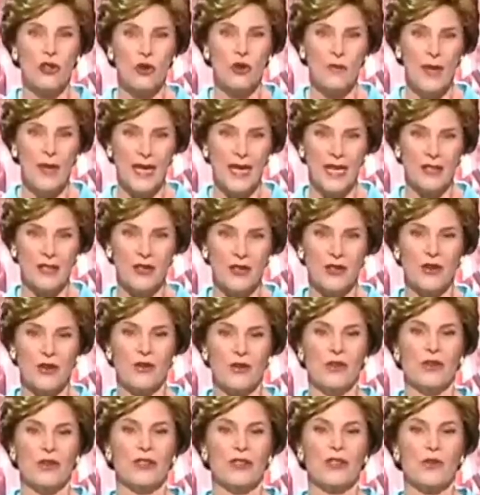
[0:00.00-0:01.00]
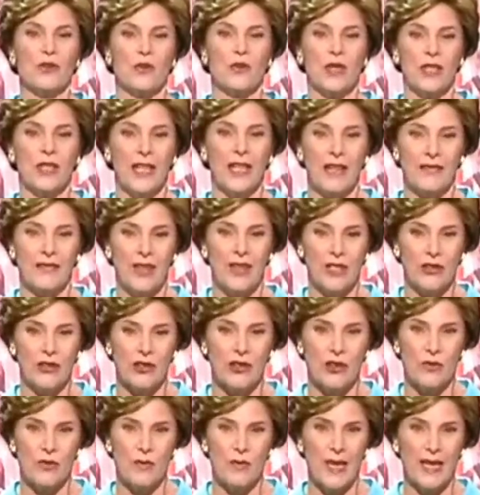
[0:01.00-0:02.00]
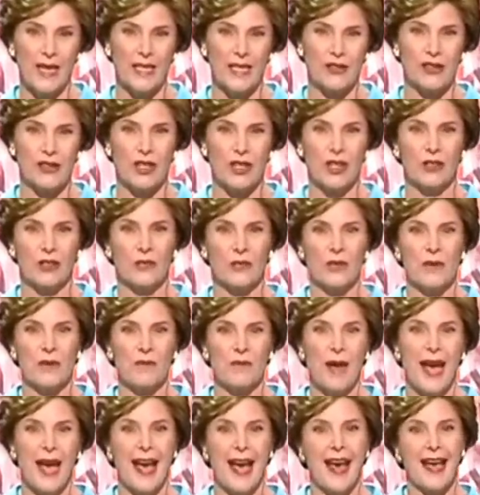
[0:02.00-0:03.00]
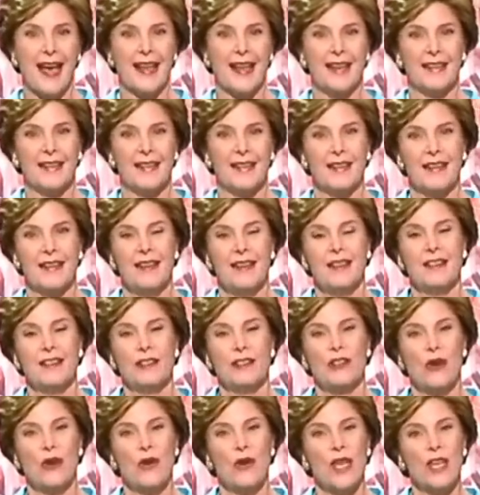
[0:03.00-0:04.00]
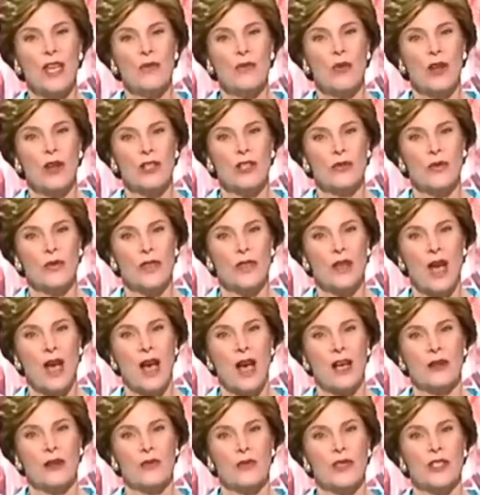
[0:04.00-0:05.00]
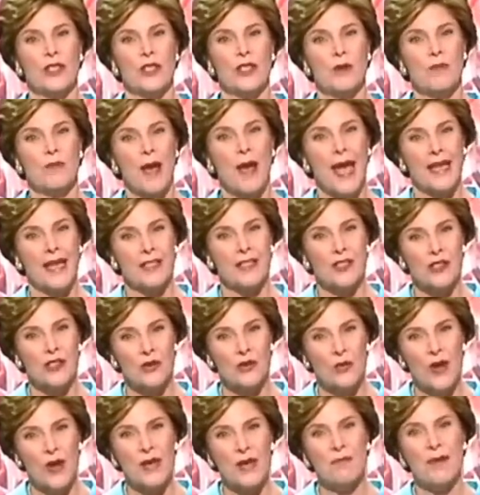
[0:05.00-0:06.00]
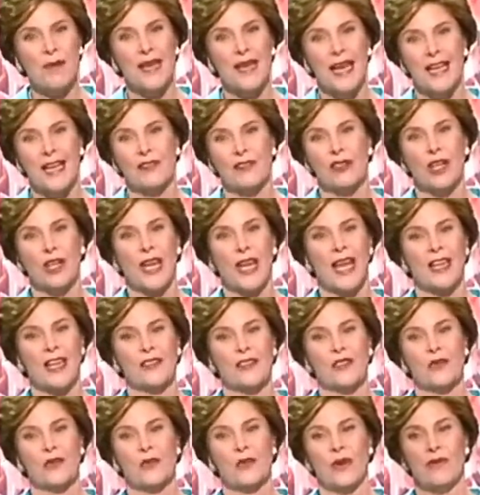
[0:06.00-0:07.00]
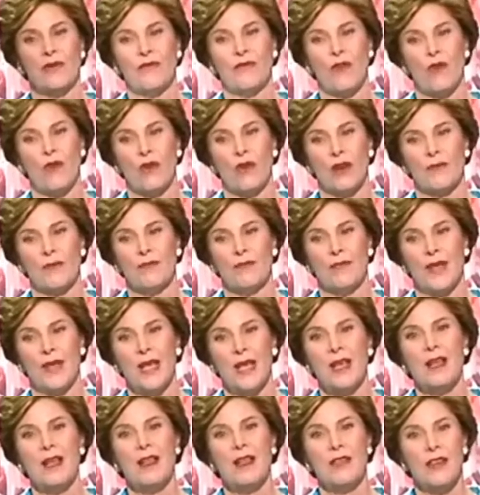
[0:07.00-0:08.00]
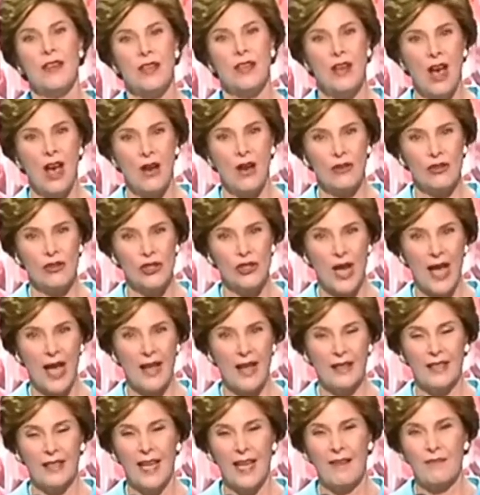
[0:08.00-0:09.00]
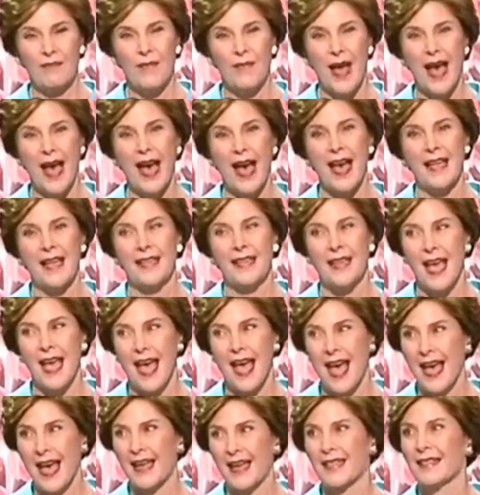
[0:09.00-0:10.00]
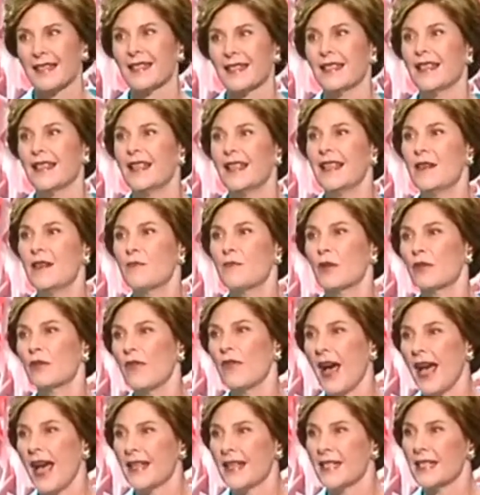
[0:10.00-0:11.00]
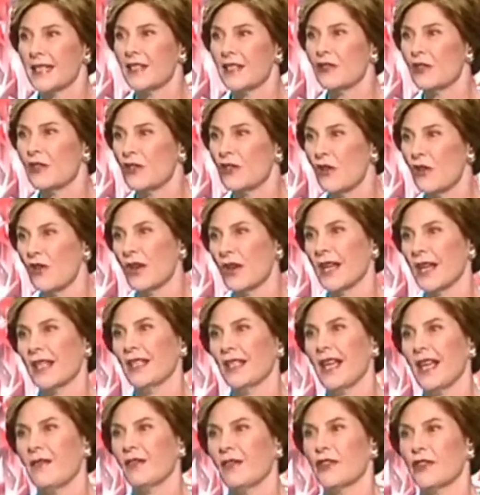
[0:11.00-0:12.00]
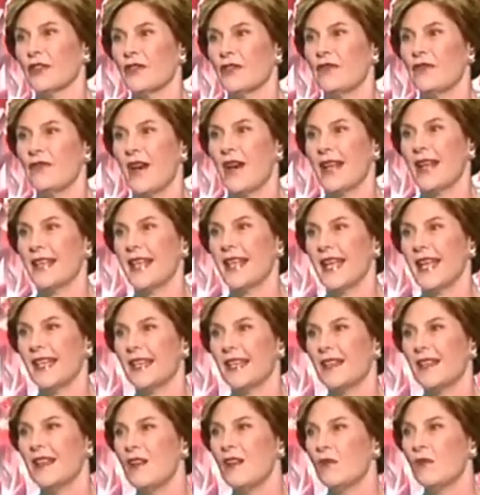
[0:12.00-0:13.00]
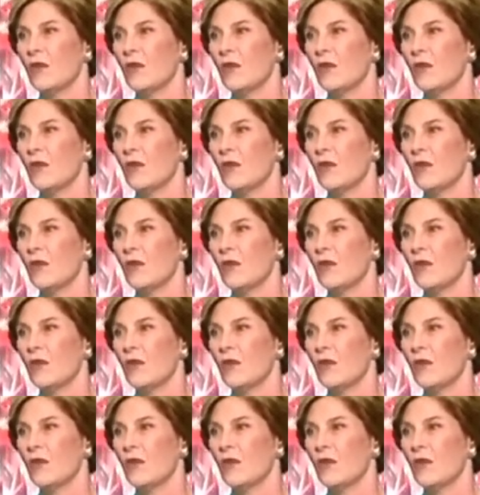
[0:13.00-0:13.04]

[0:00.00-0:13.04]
too many schools were leaving too many children behind. So he worked with Congress to pass sweeping education reform. The No Child Left Behind Act provides historic levels of funding